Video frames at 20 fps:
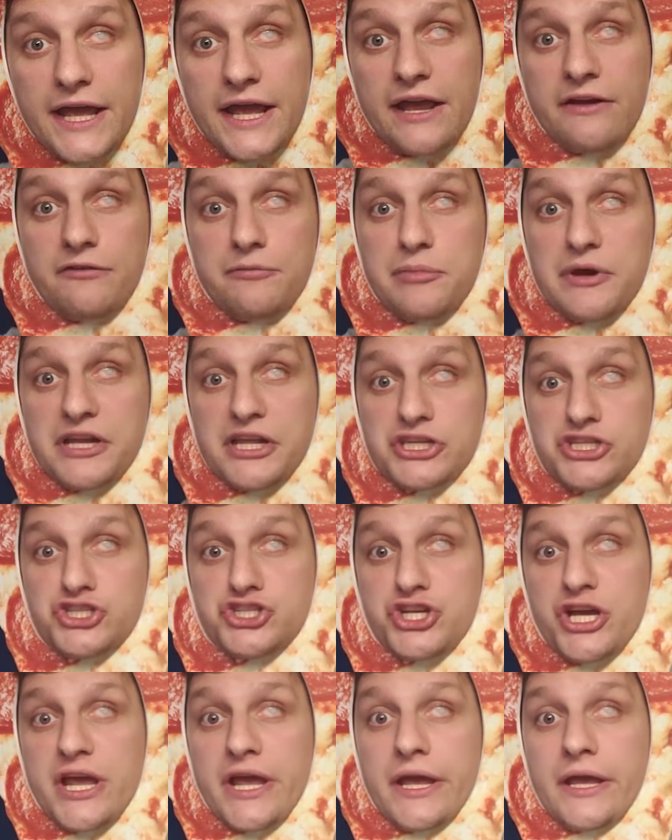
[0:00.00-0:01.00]
Hey everybody,
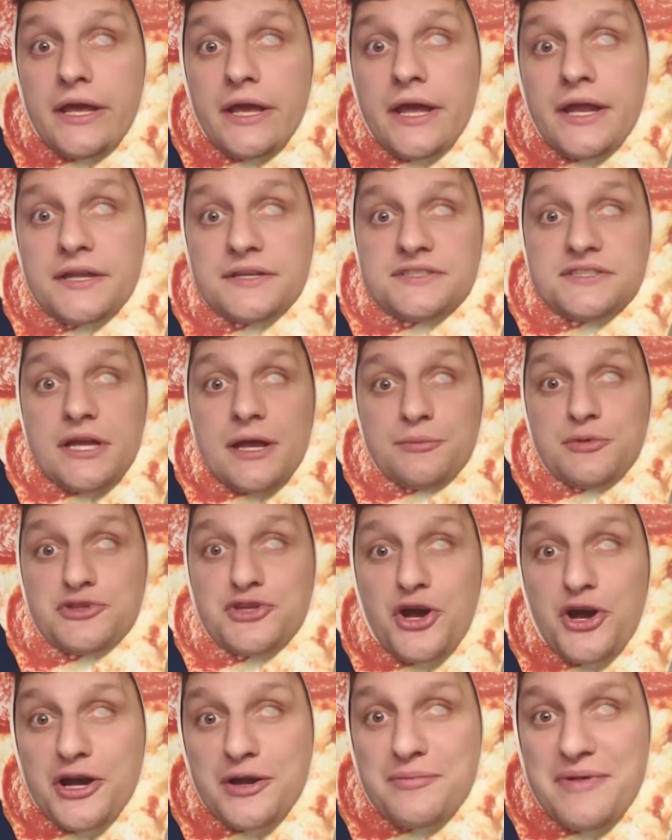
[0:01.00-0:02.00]
it's Jay, and it's time to
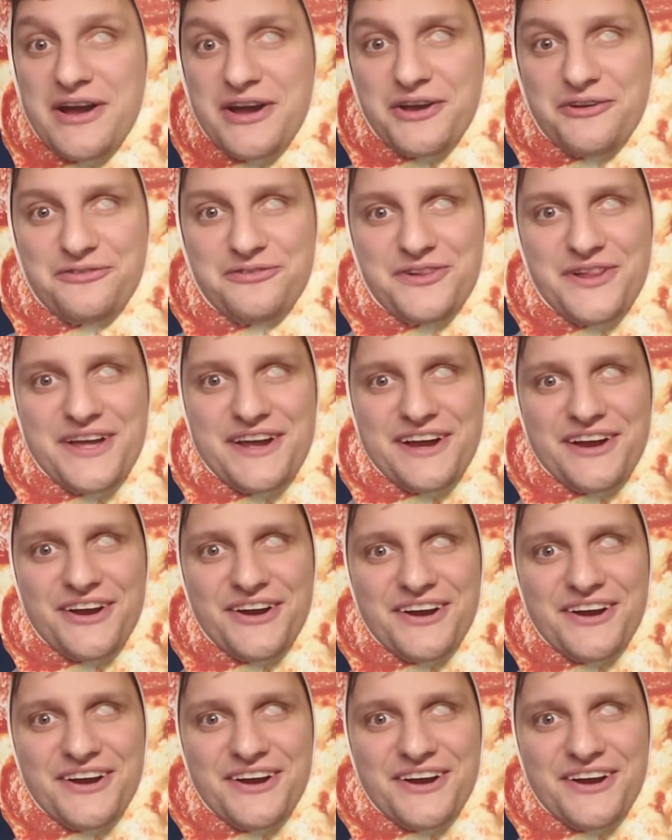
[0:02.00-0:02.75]
talk about your Flair.